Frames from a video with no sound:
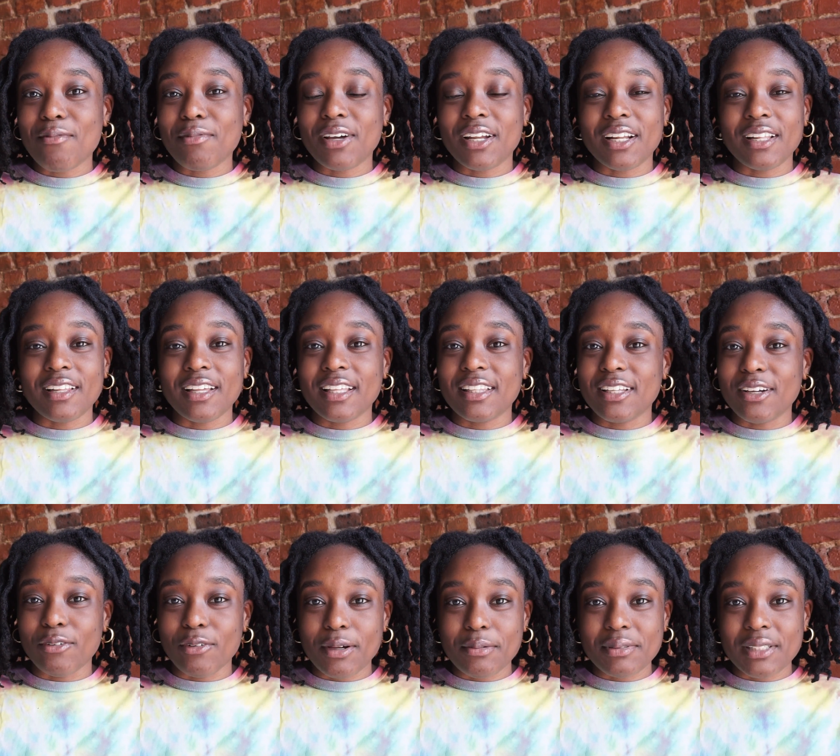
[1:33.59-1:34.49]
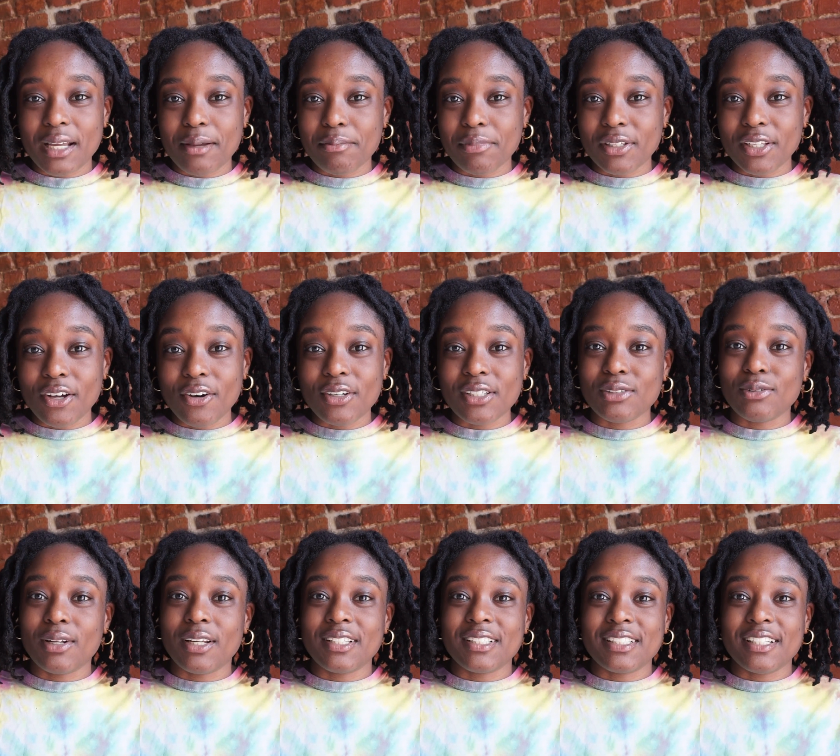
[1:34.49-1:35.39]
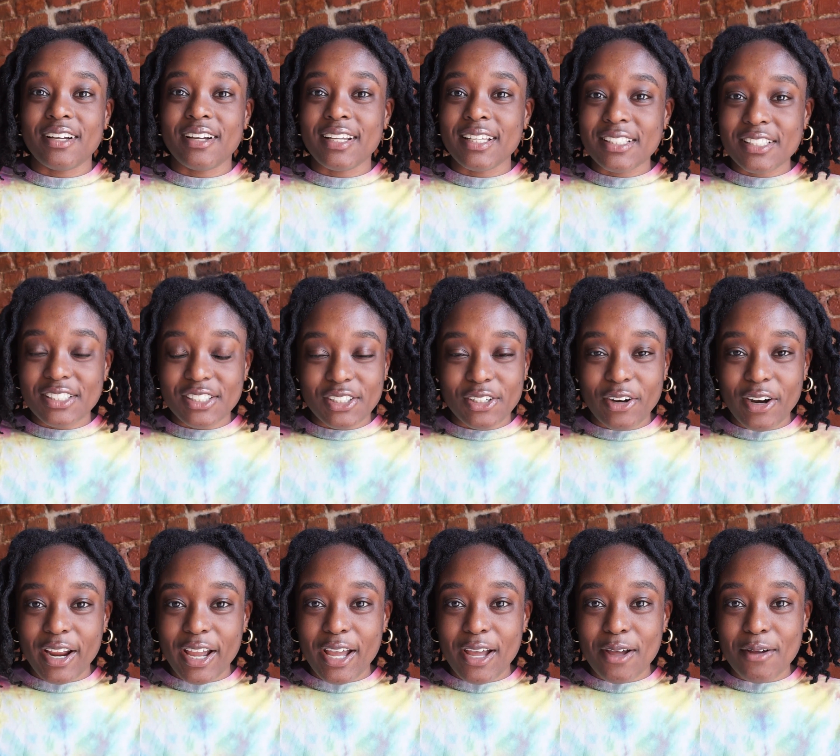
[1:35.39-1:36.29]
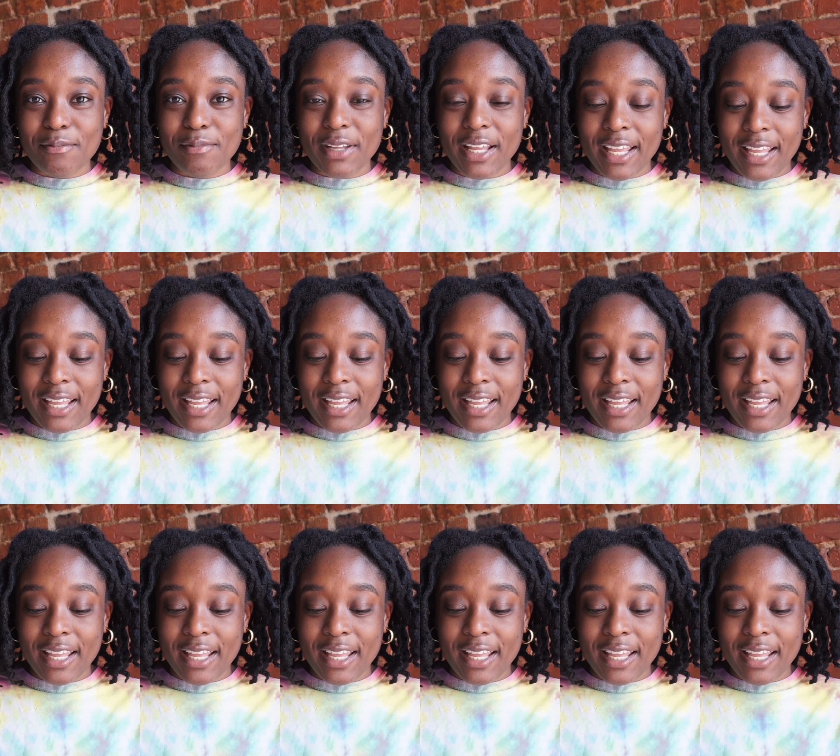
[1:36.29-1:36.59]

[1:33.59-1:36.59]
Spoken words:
I'm gonna link their website below as well as their Instagram,